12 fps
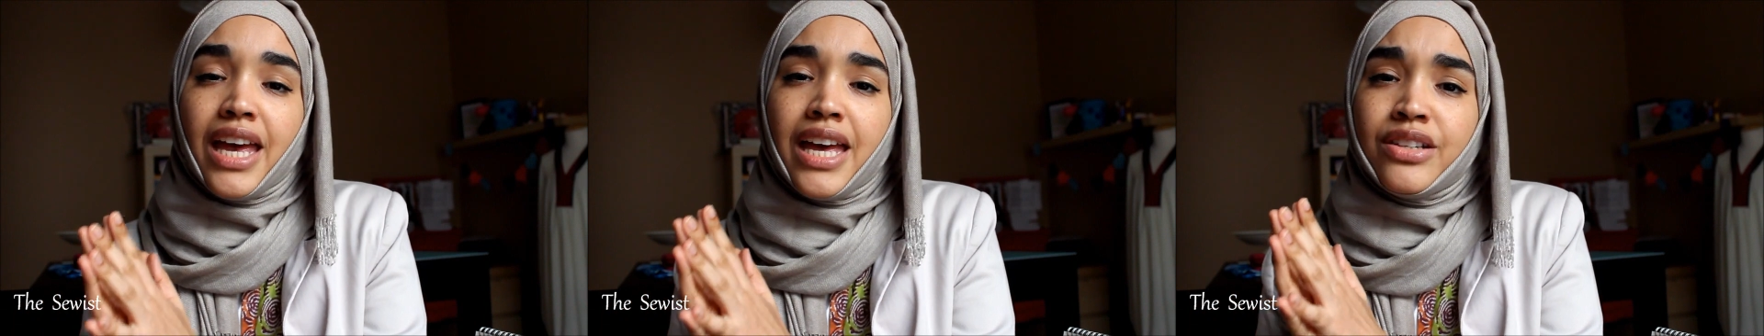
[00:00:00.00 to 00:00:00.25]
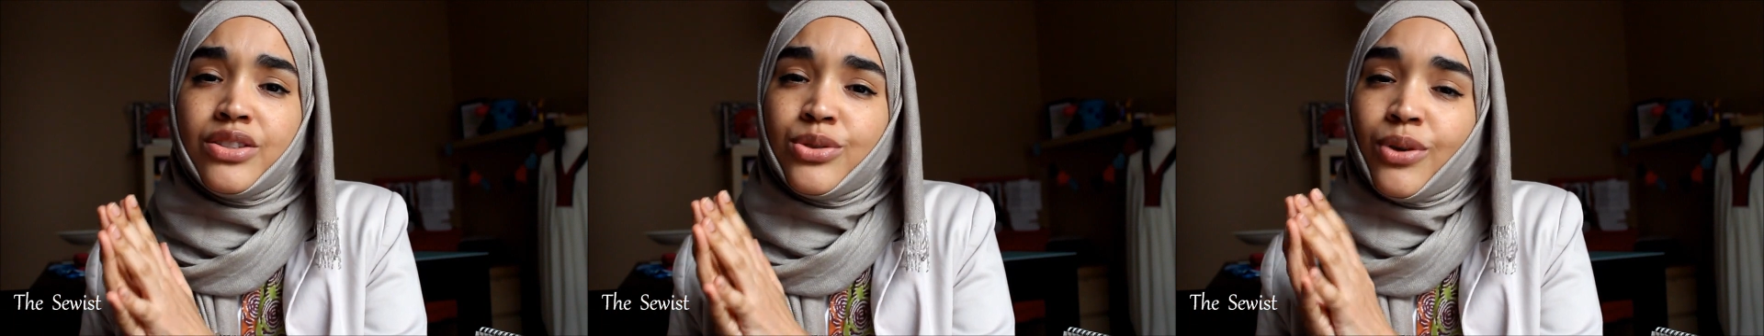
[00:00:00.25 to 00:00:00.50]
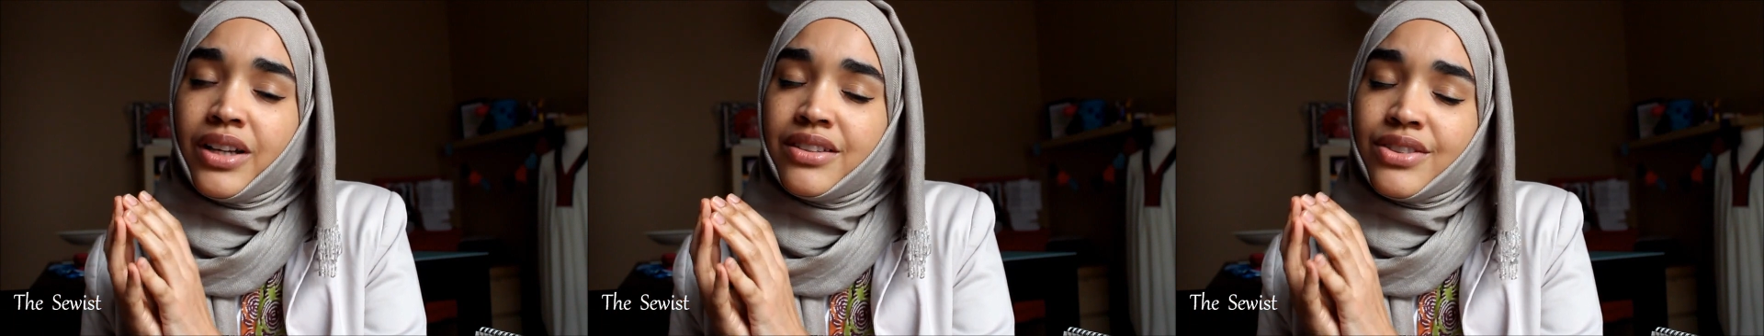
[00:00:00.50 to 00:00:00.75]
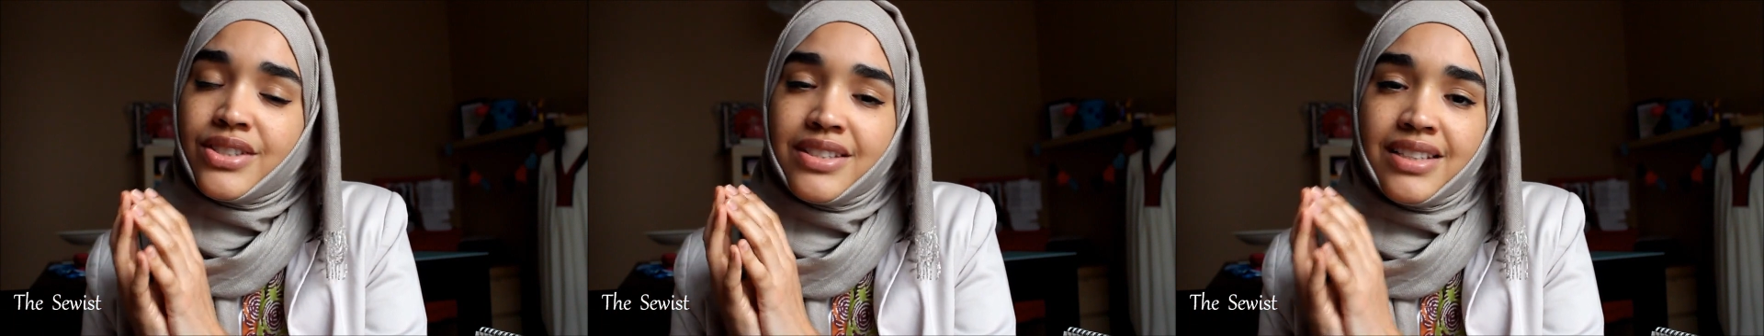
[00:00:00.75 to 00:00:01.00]
and to
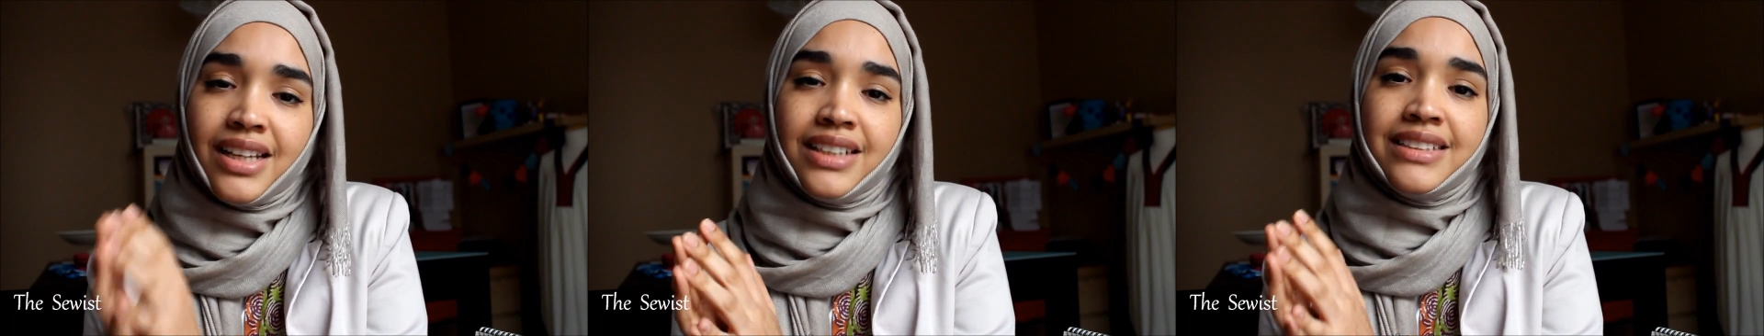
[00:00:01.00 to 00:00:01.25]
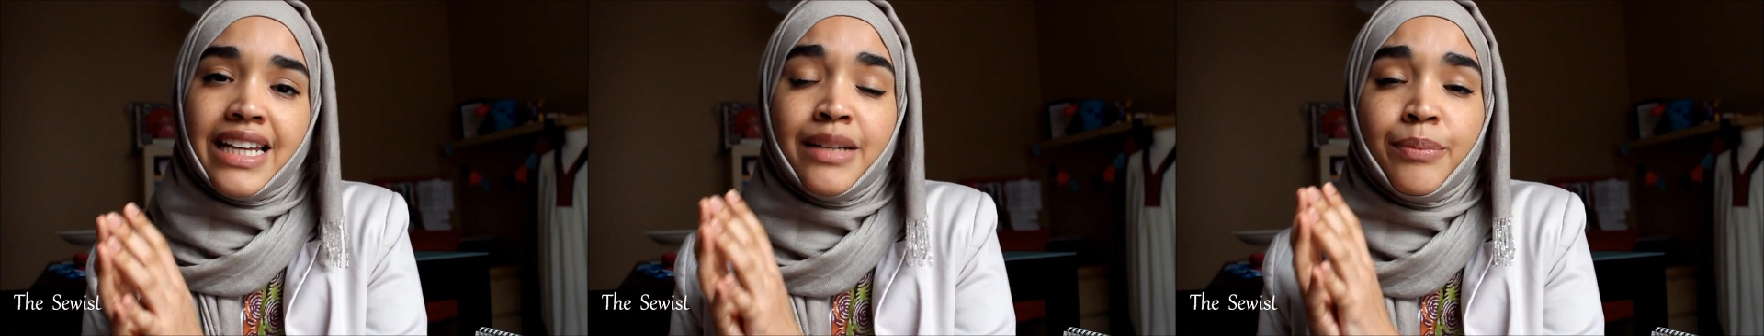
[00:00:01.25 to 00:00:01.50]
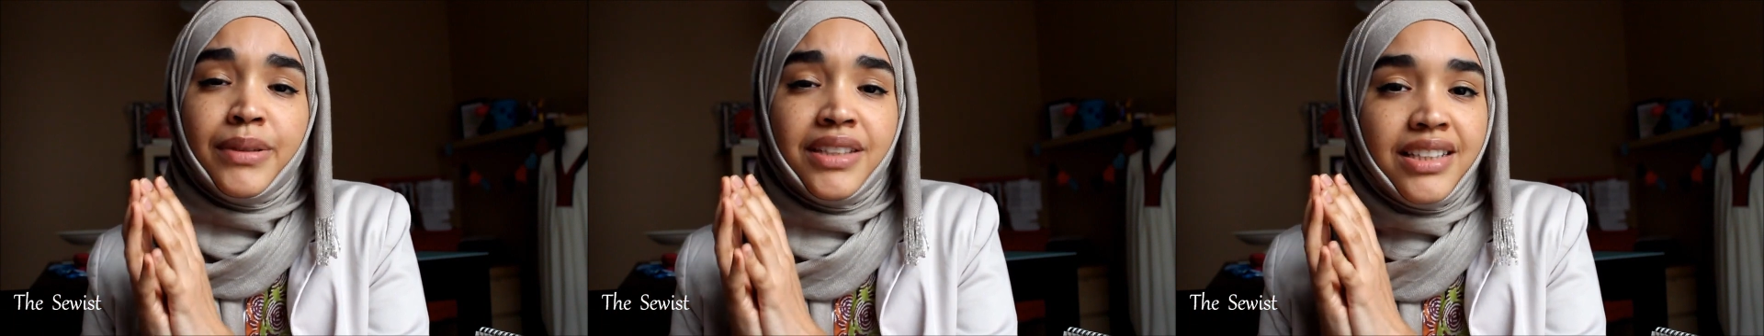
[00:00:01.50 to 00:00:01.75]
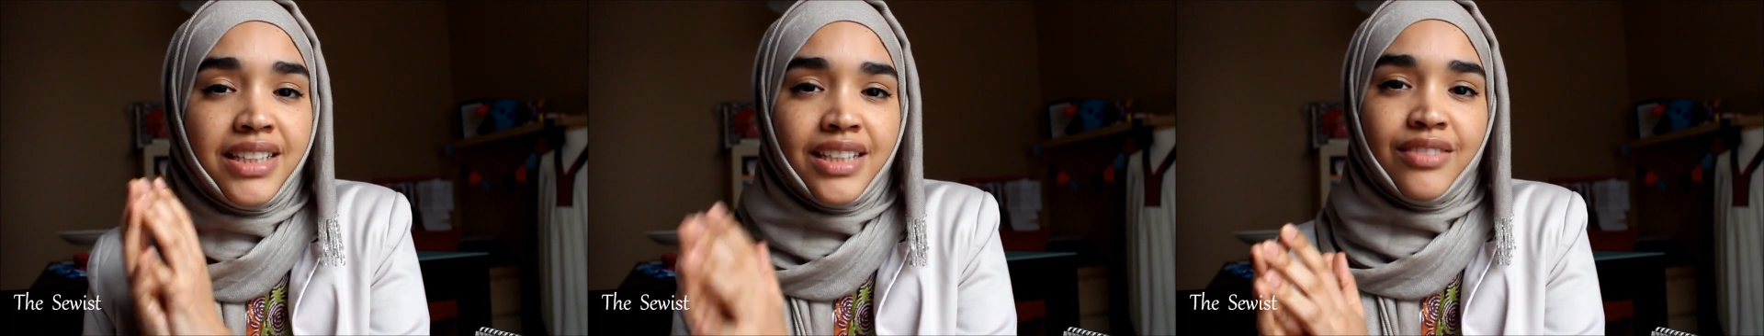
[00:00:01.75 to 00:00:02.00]
understand and
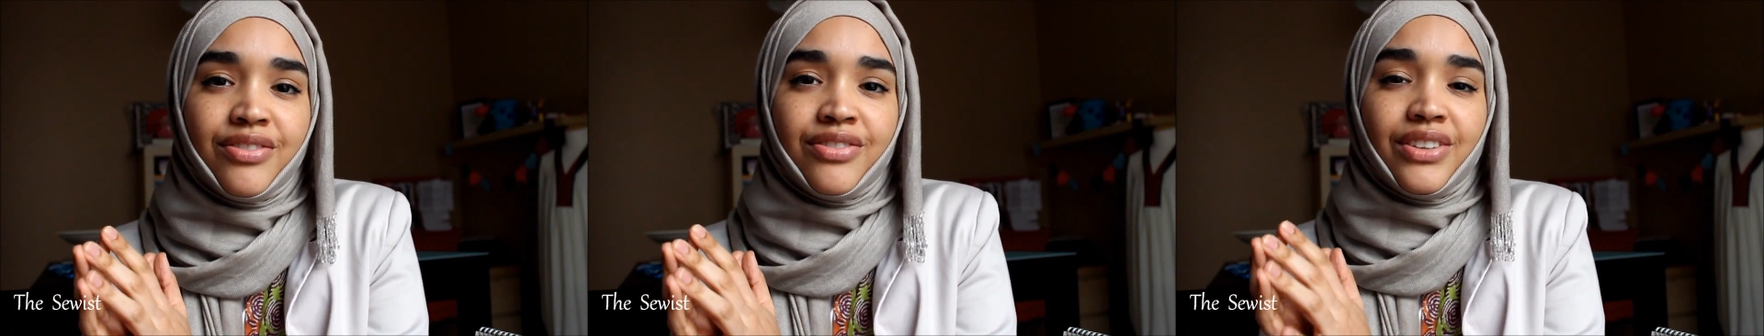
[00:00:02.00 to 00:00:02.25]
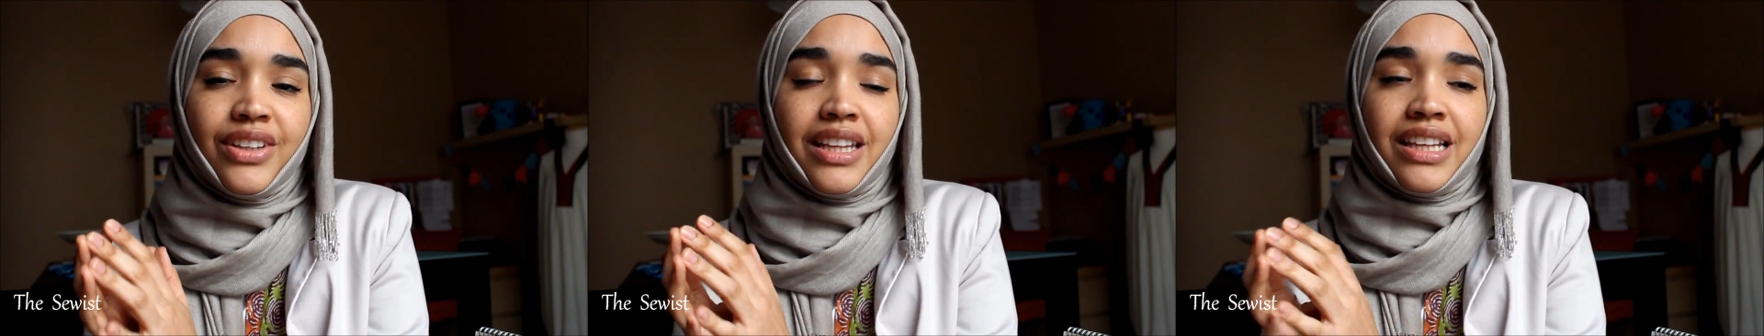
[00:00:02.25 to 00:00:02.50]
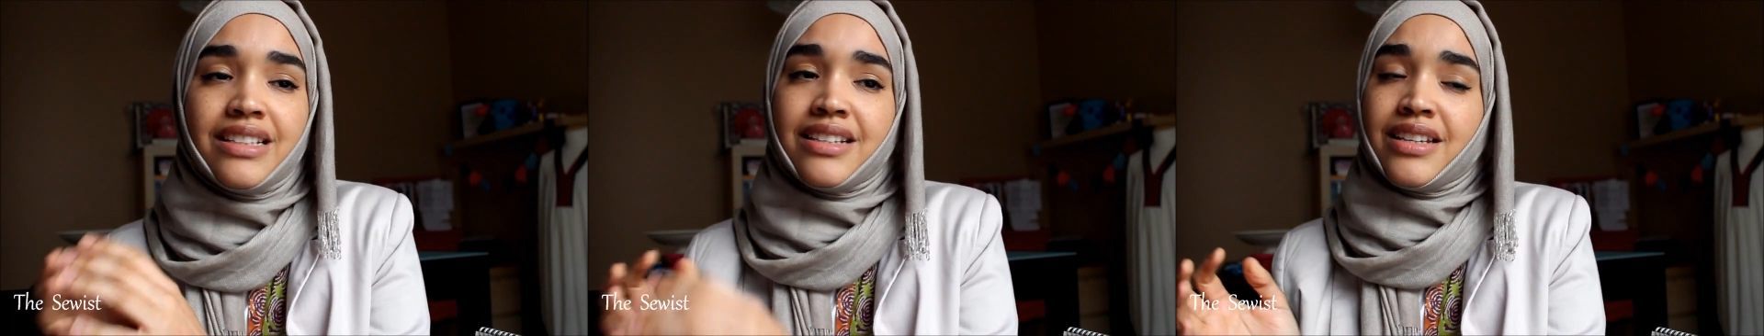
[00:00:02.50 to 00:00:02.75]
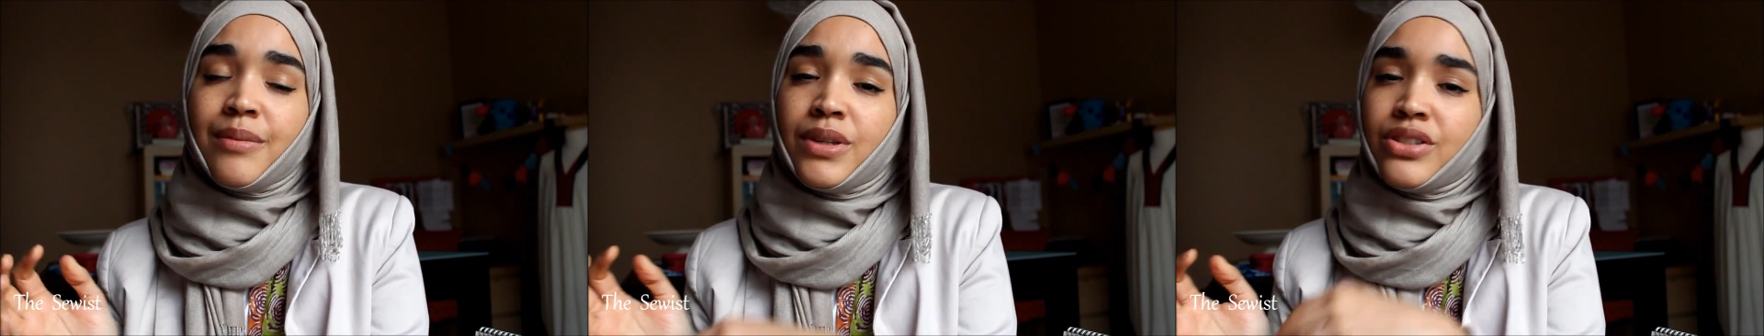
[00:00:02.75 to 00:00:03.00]
believe that, as
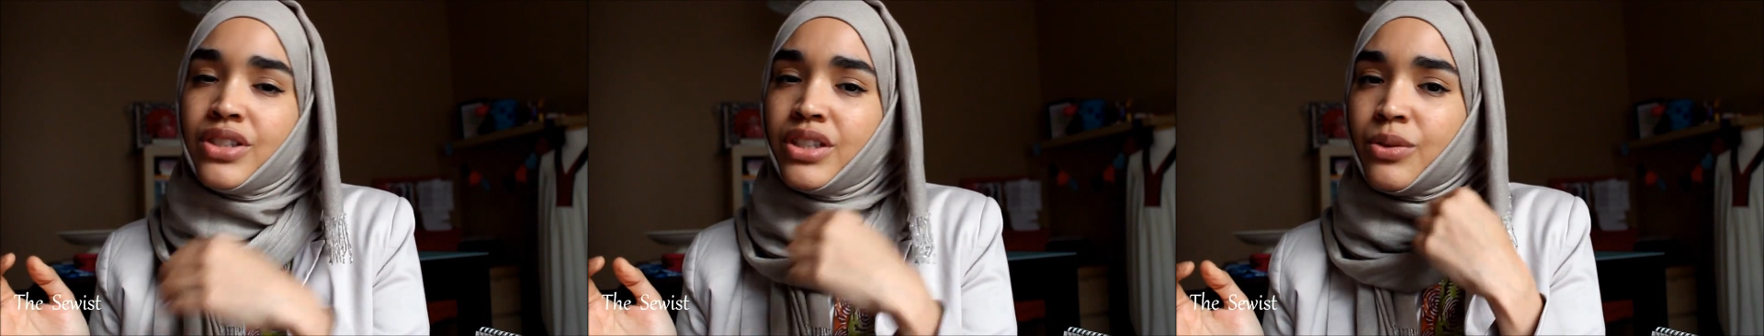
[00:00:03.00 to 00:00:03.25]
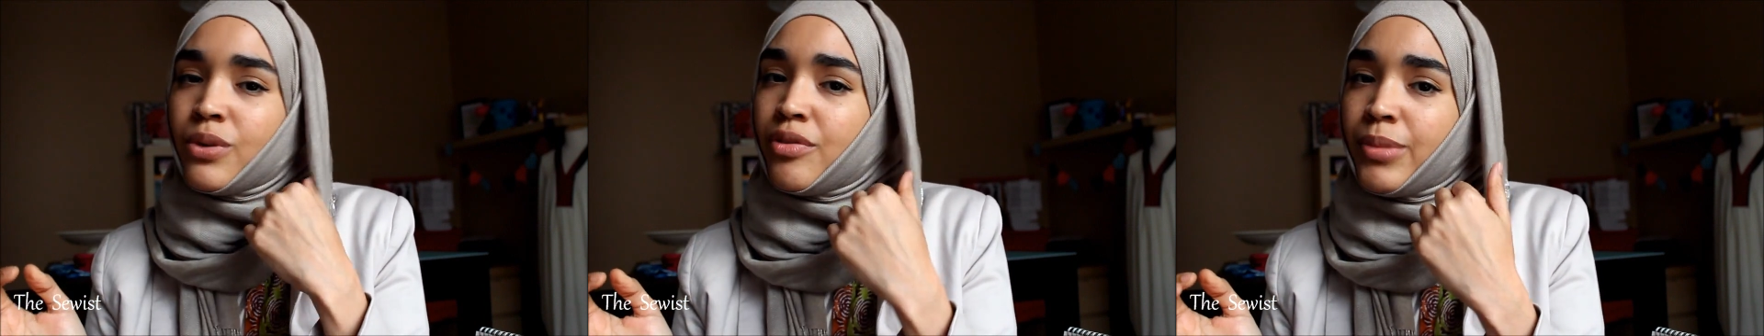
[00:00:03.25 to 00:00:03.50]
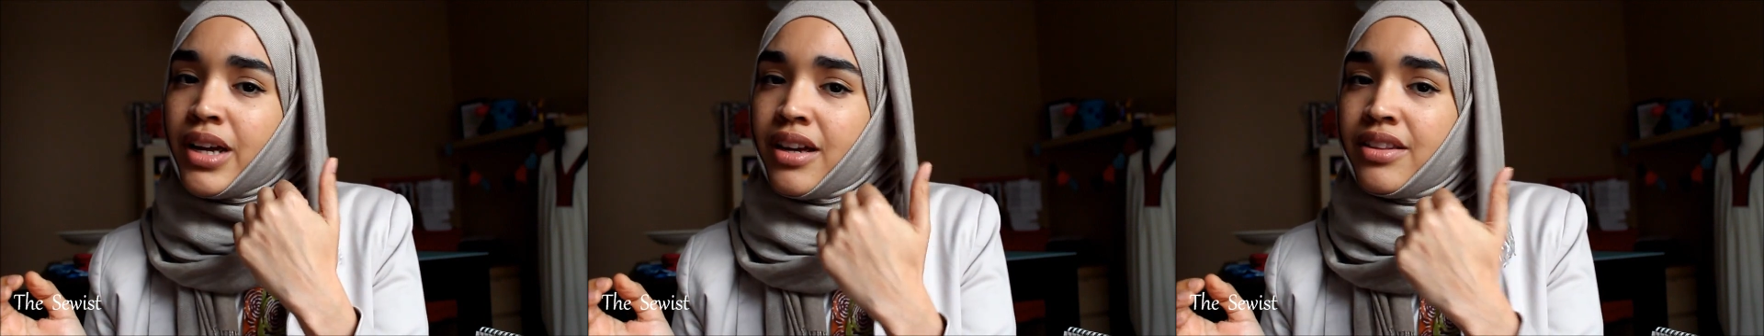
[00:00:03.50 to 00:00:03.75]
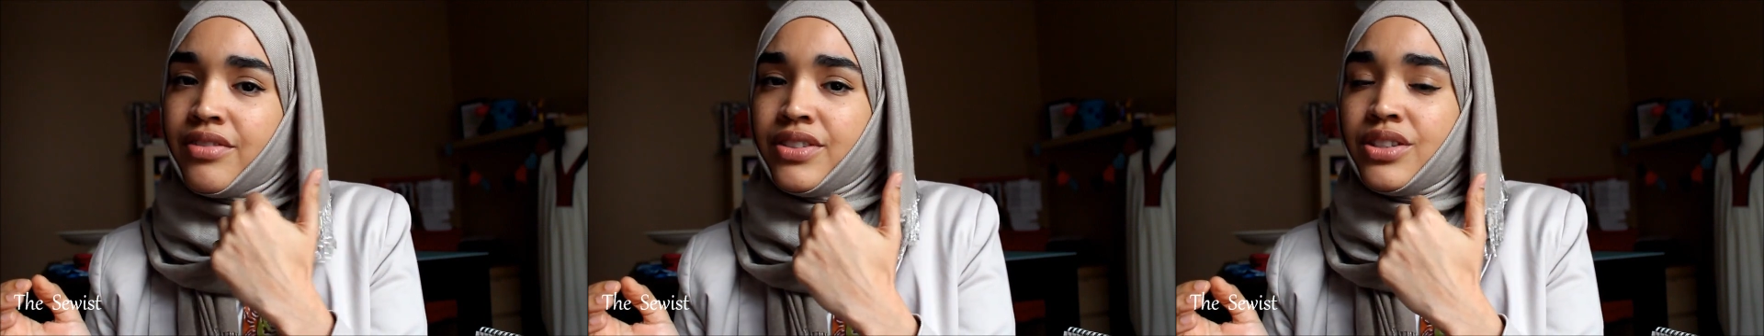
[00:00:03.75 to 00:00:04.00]
I mentioned in one of my
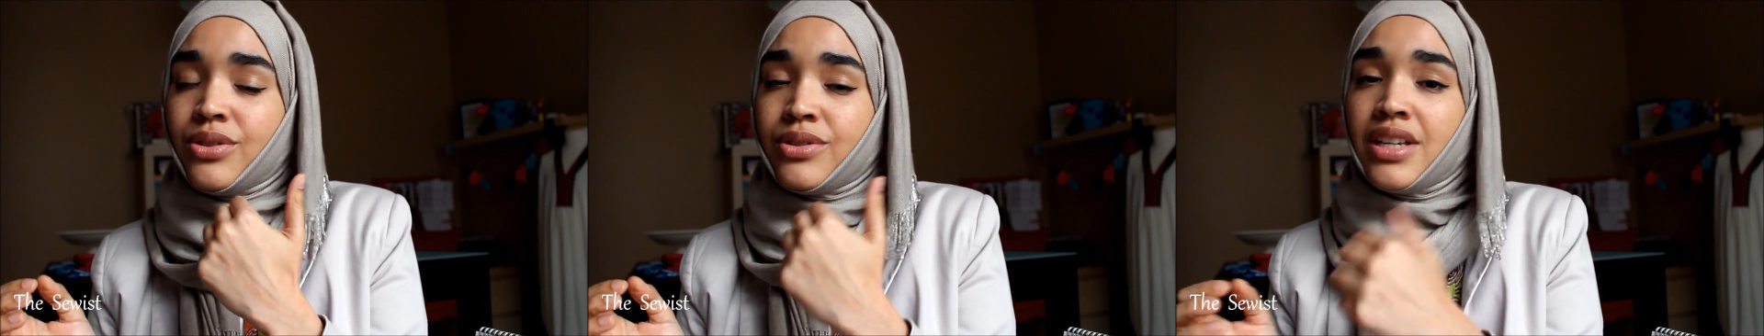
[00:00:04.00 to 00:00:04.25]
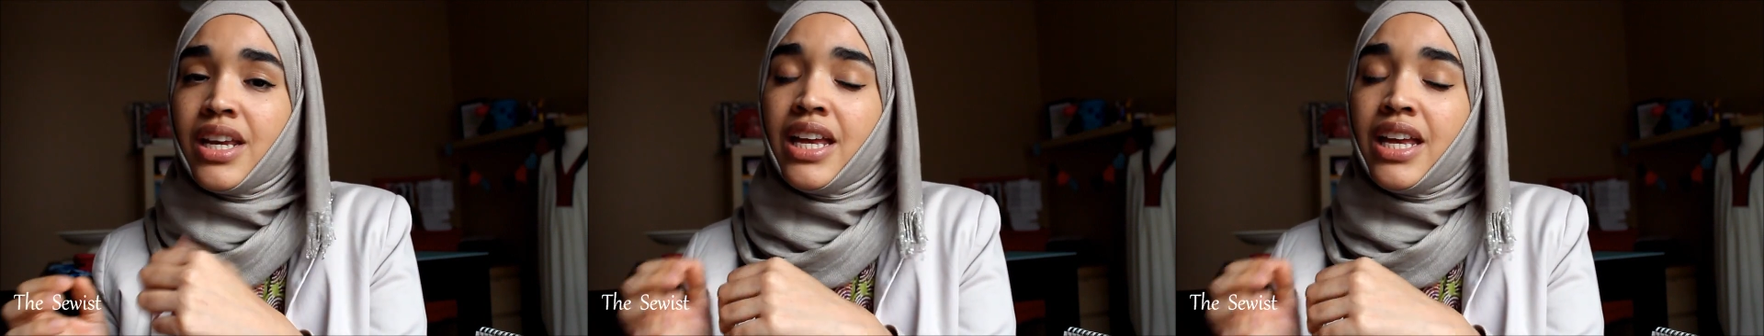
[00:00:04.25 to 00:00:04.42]
other videos,